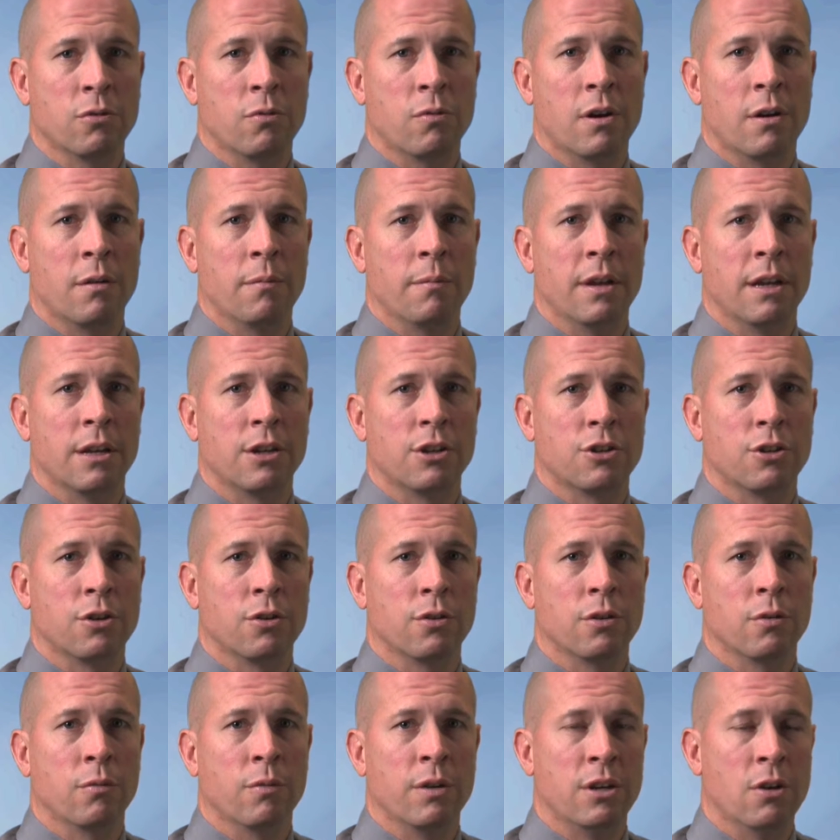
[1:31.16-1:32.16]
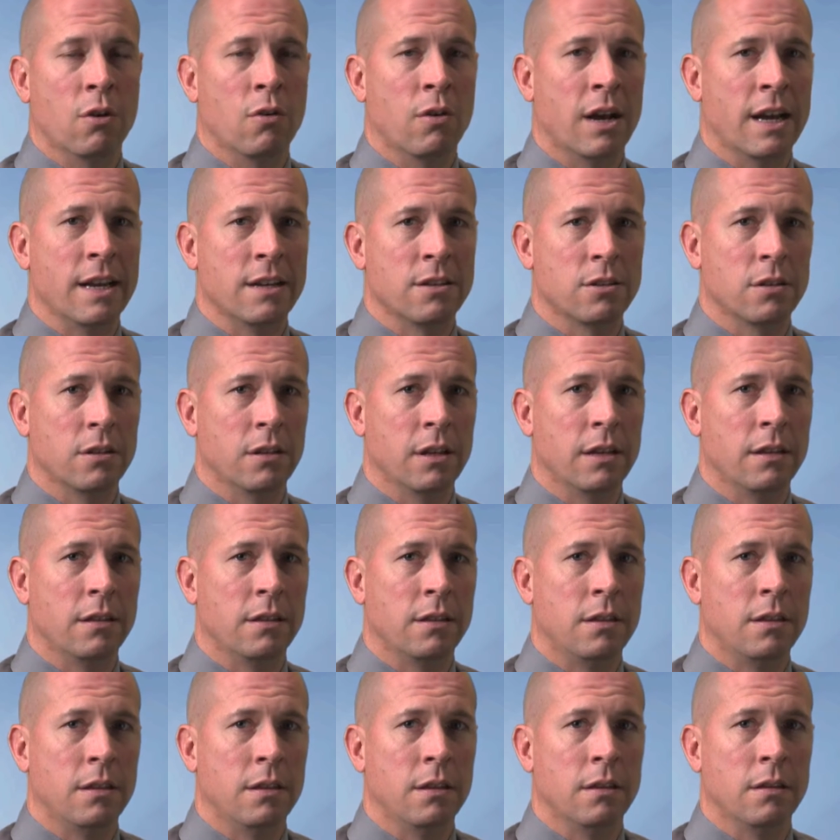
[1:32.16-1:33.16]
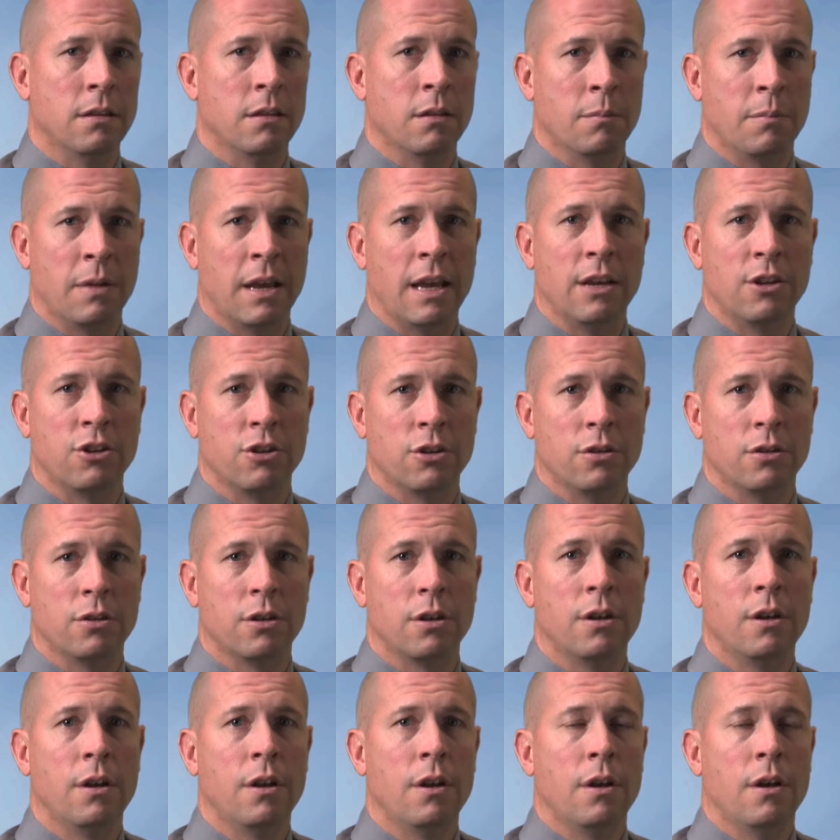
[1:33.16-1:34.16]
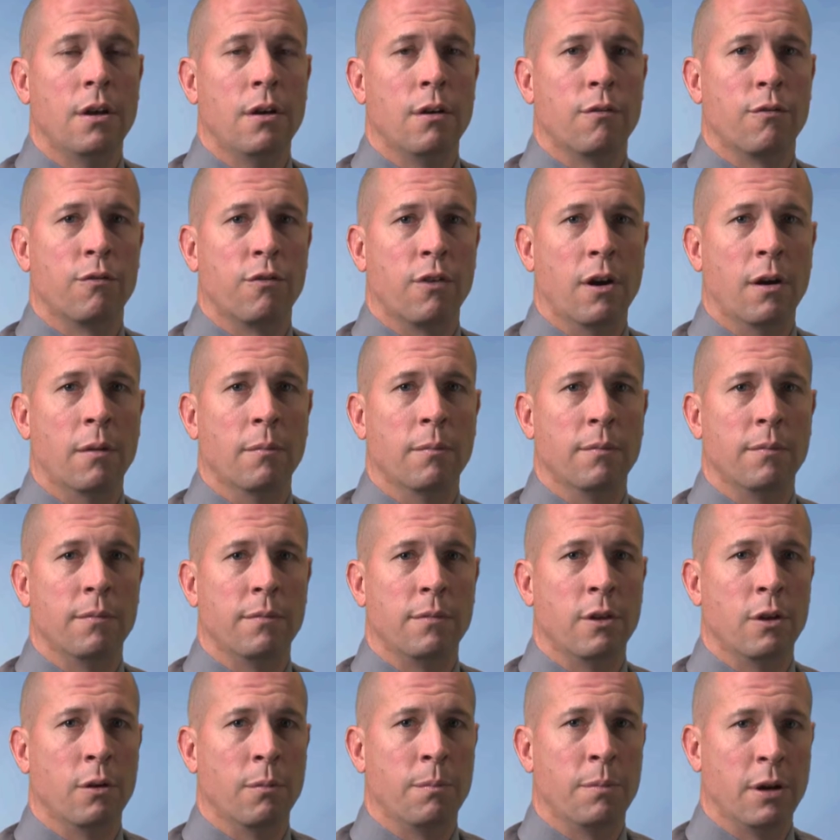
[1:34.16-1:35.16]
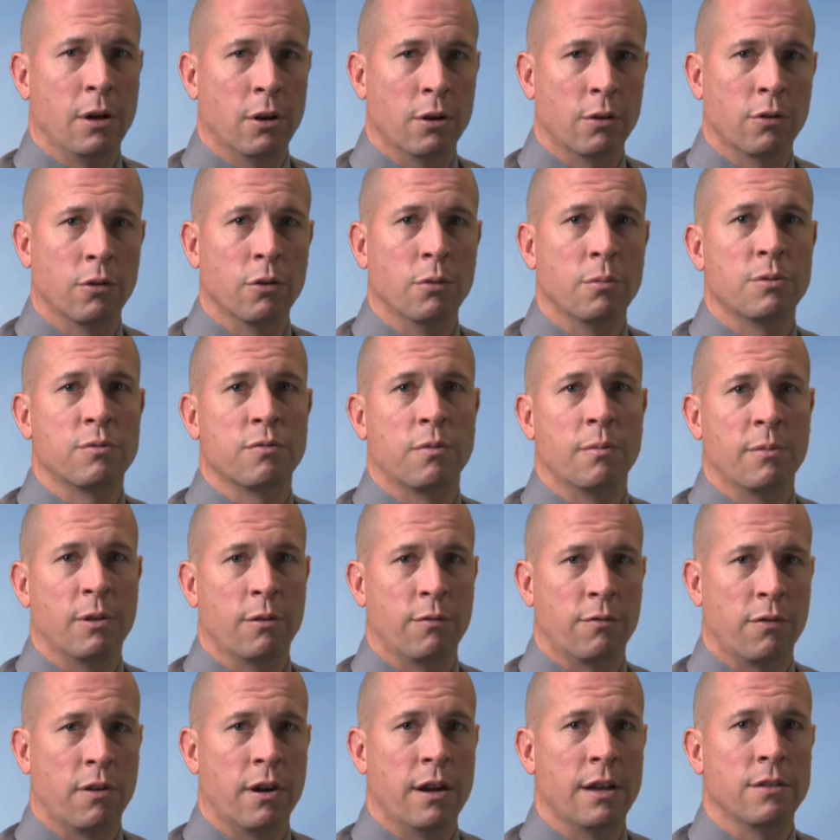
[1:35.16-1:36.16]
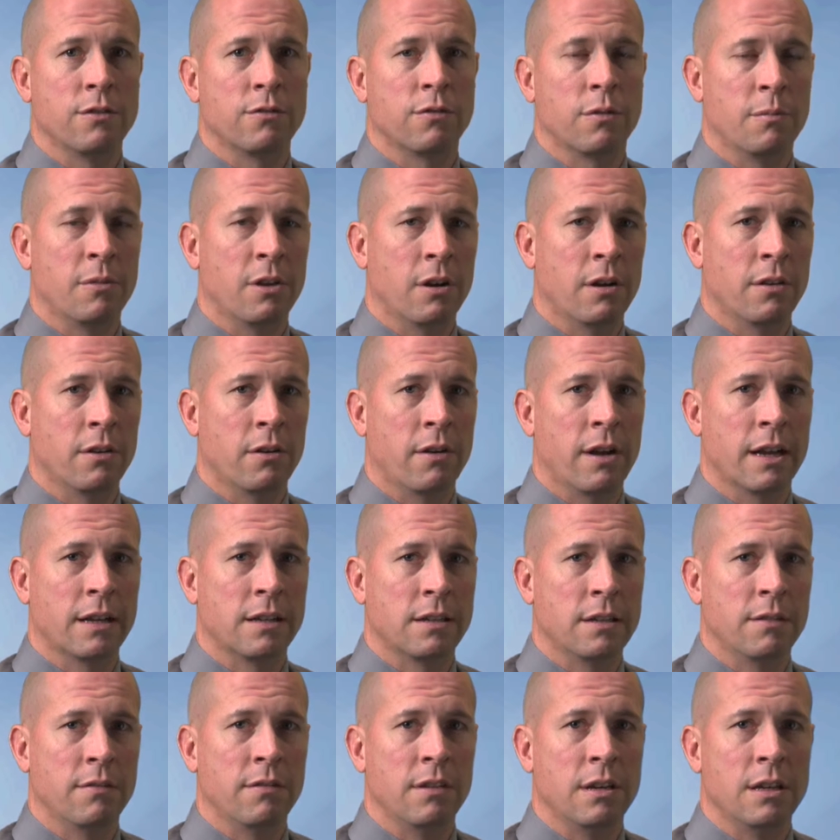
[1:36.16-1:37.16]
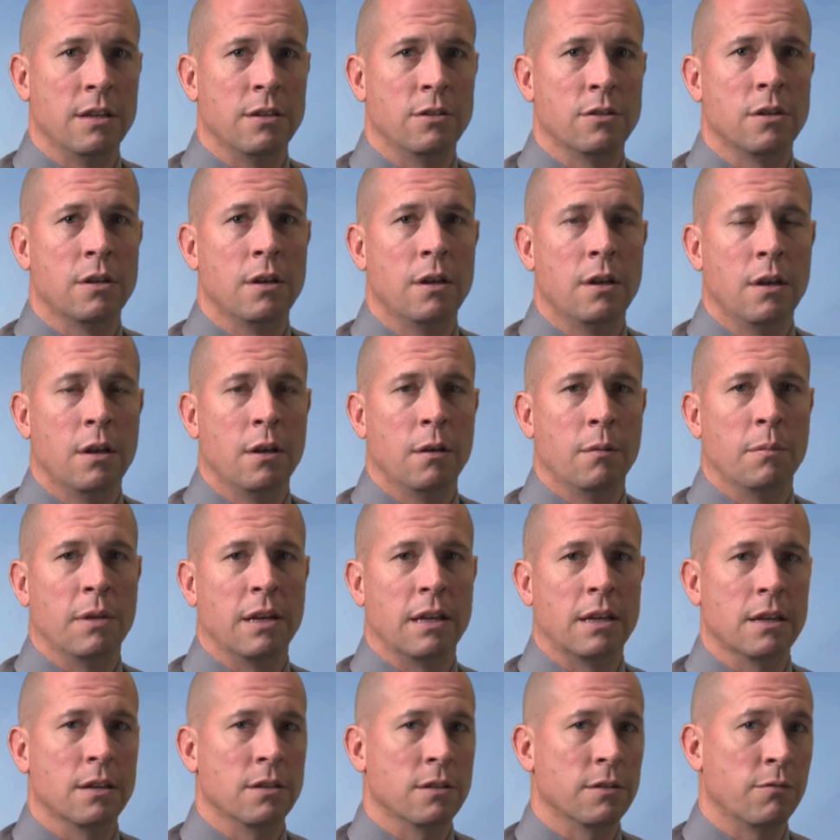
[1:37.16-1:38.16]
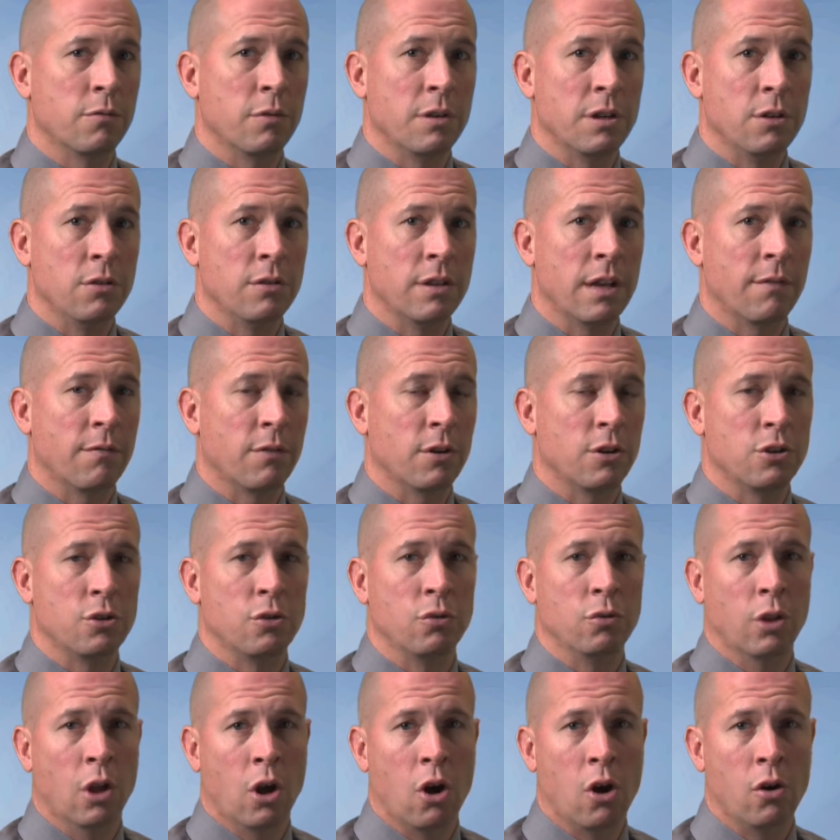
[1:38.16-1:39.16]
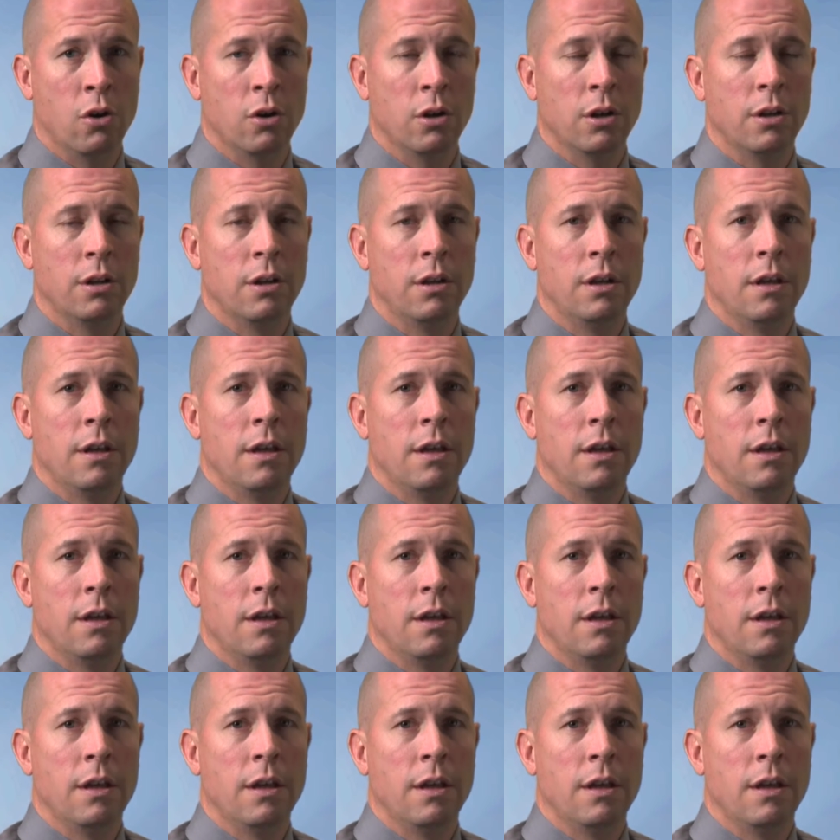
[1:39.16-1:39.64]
want to make sure that we don't isolate the patient from their peer groups, from their friends, from their other activities, because if we do that for too long,